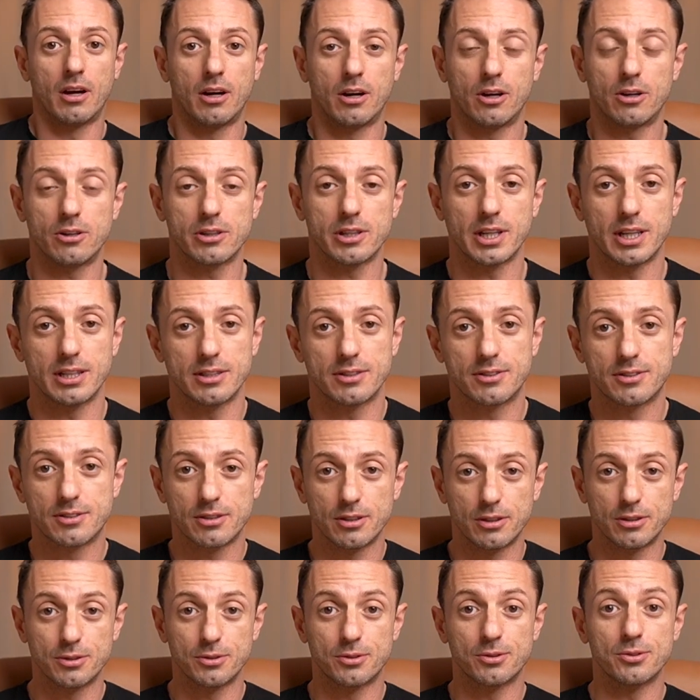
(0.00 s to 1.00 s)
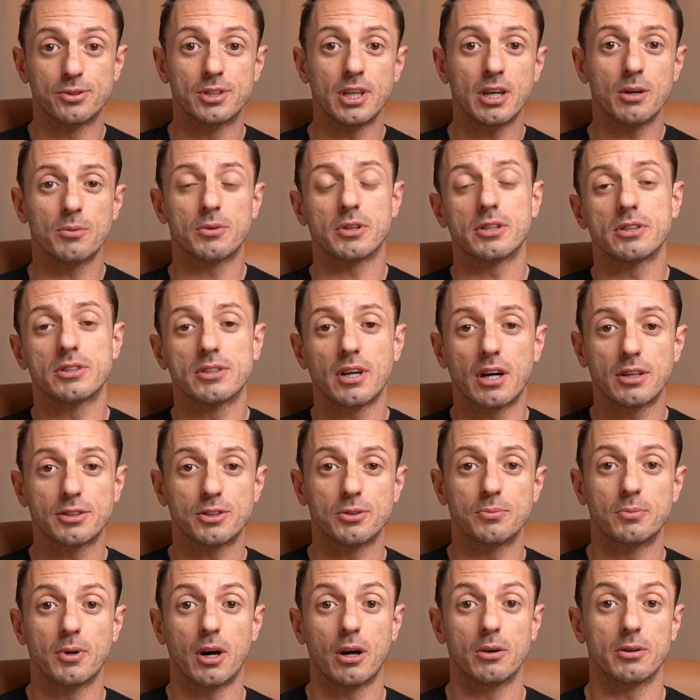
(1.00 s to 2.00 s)
Alright, so today I want to talk
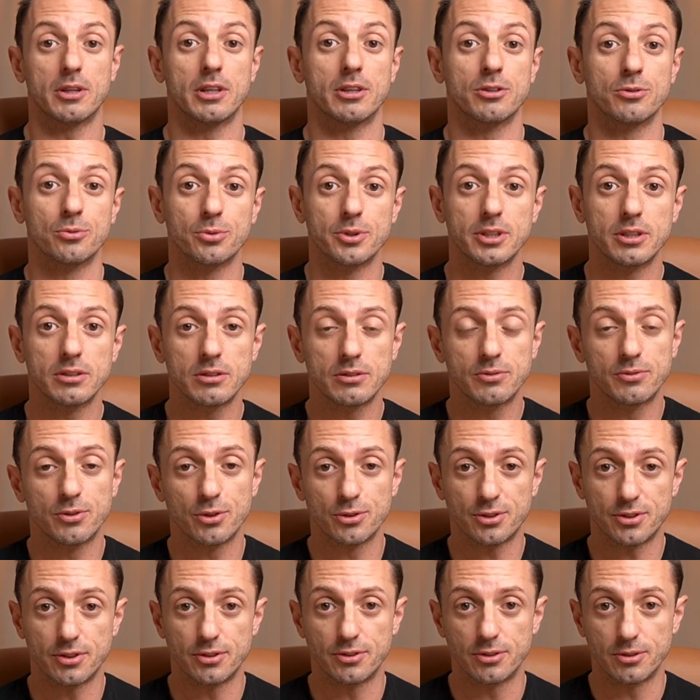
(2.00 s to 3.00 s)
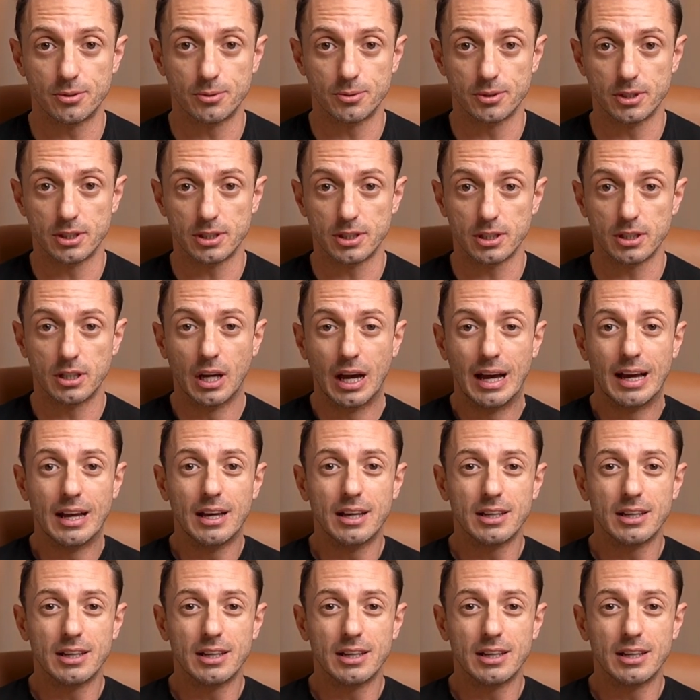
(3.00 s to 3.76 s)
to you about Unreal versus Unity.